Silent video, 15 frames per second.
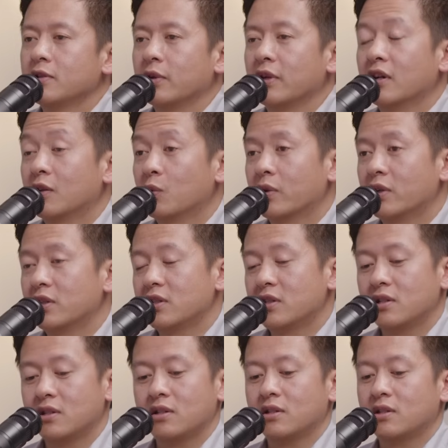in other
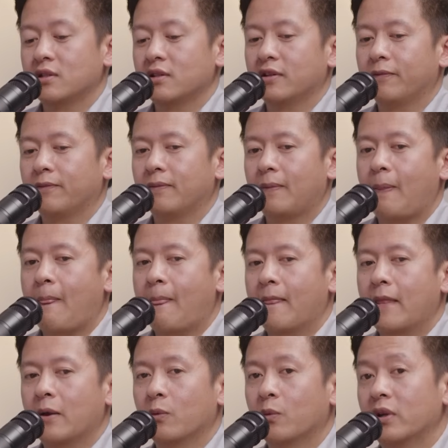words,
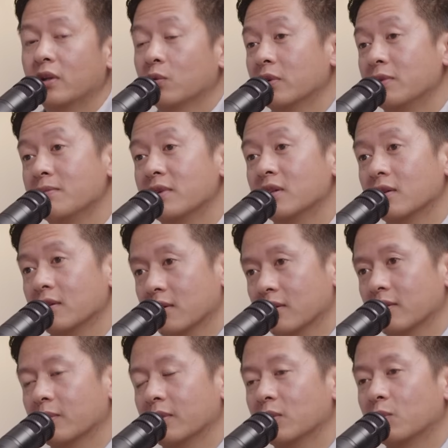when
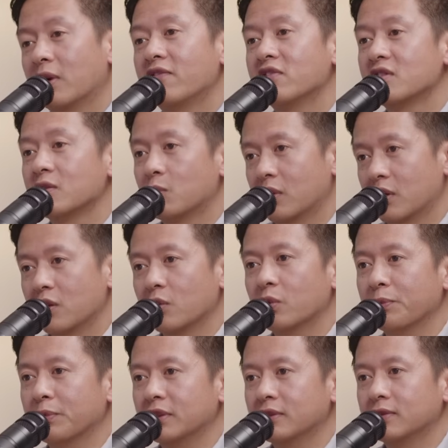the wife is a working
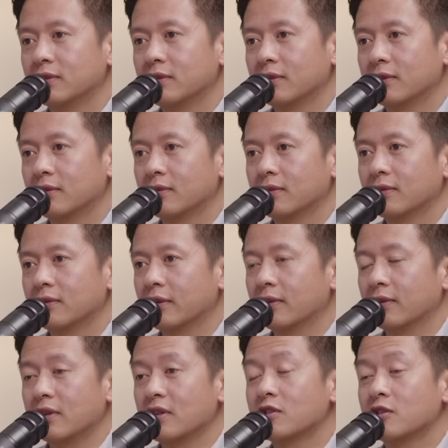woman,
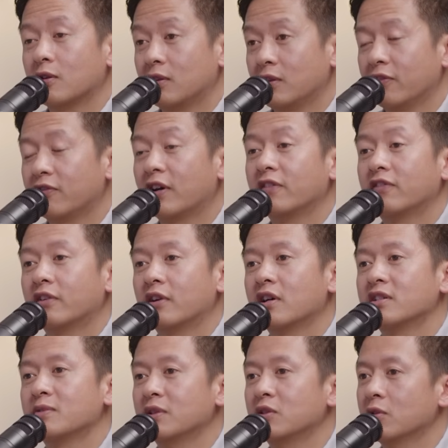it's totally fine for the
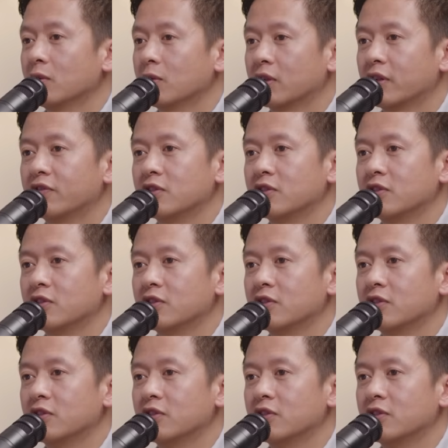husband to look after